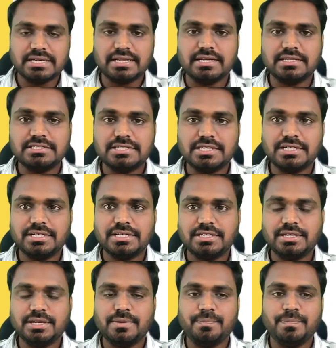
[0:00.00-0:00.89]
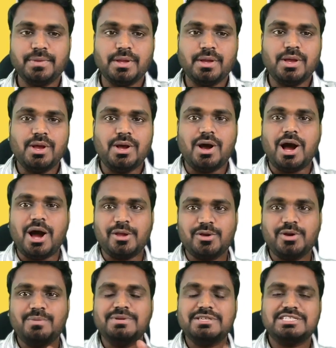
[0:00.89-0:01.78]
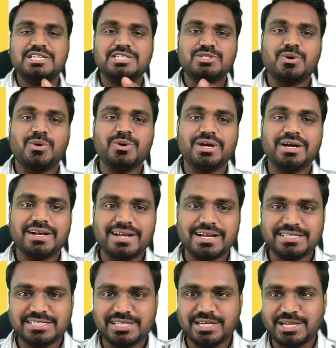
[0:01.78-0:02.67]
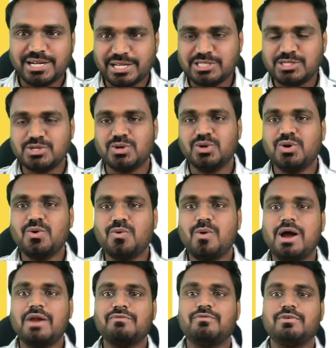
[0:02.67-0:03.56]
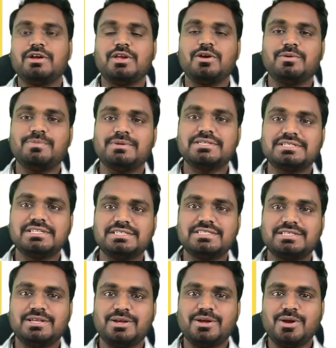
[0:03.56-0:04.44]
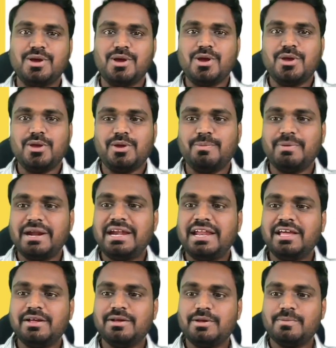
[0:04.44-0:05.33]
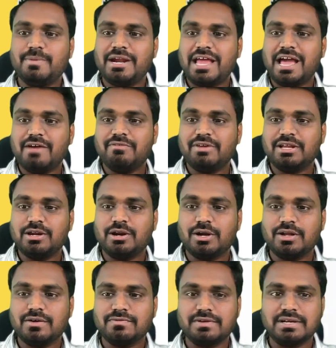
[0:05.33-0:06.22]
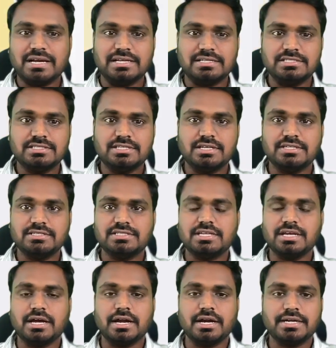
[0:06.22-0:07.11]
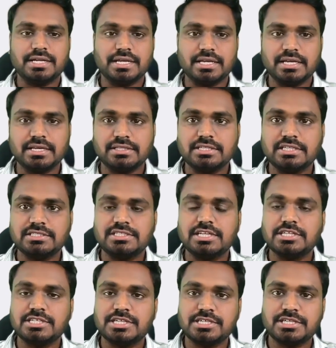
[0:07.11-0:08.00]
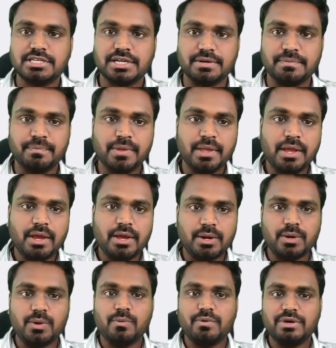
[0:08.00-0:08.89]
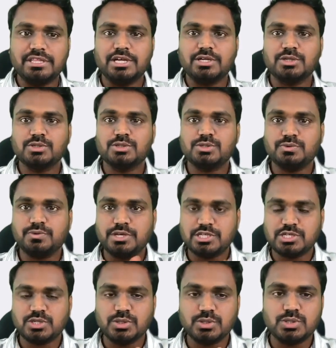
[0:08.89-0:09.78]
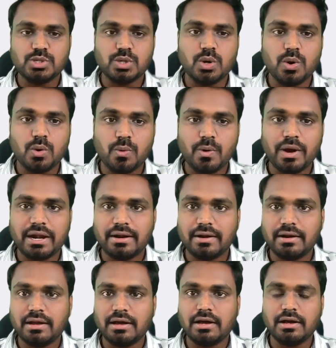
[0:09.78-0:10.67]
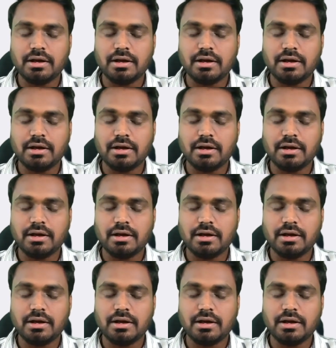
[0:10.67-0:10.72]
Consultant. Are you a business owner considering Zoho One for your business? You might having a lot of concerns taking this decision, whether to switch to Zoho One,